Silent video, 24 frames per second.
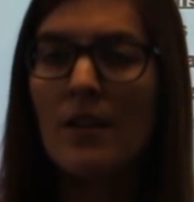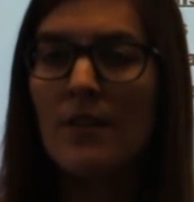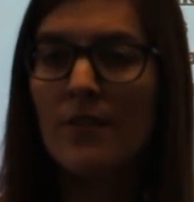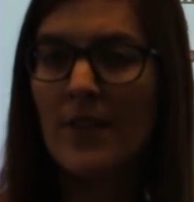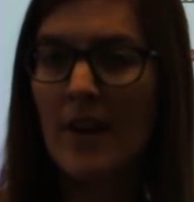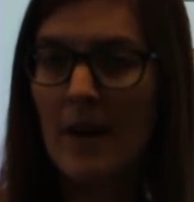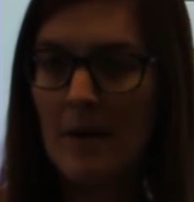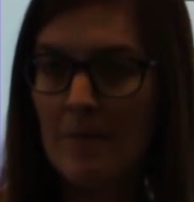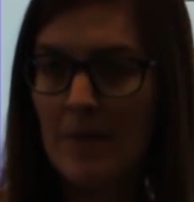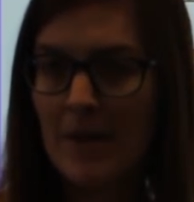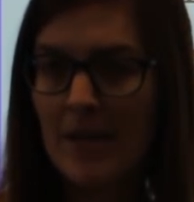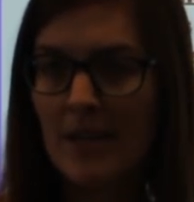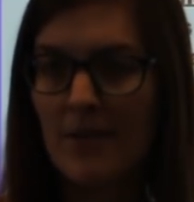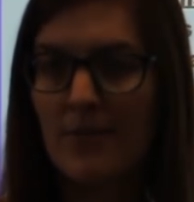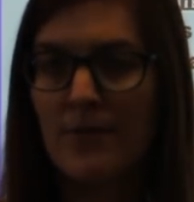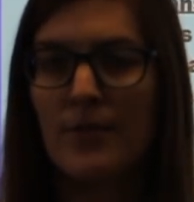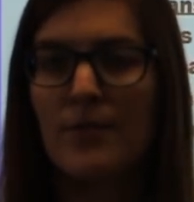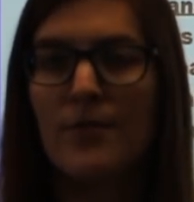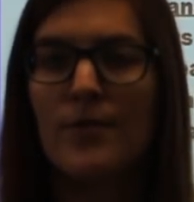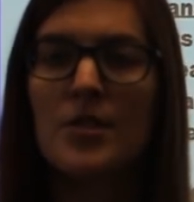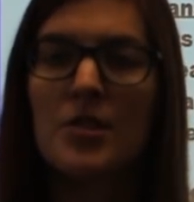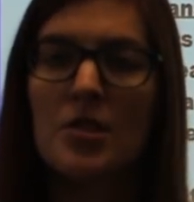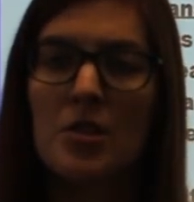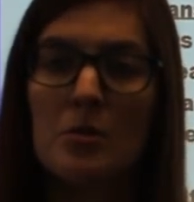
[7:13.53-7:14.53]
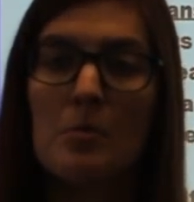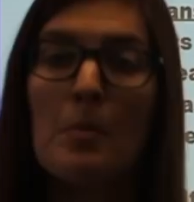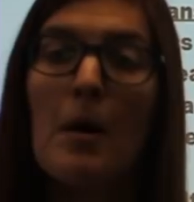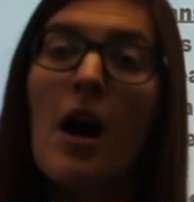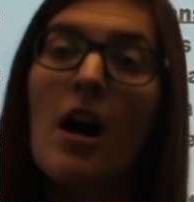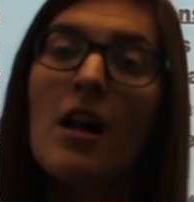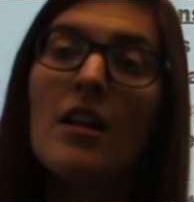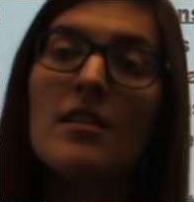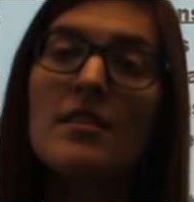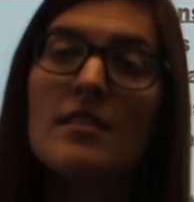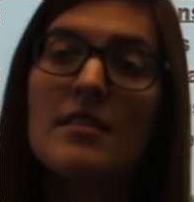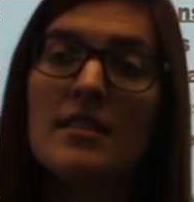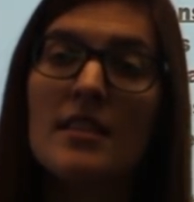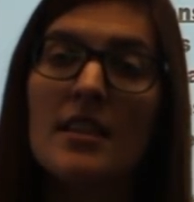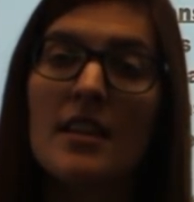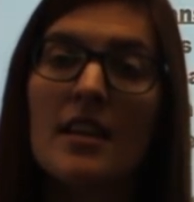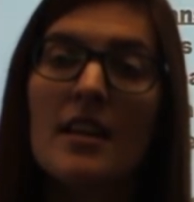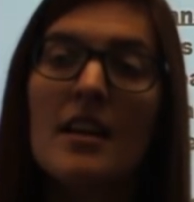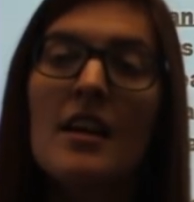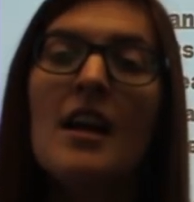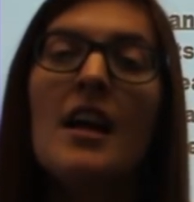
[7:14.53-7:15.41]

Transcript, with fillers: of that money for fiscal policy.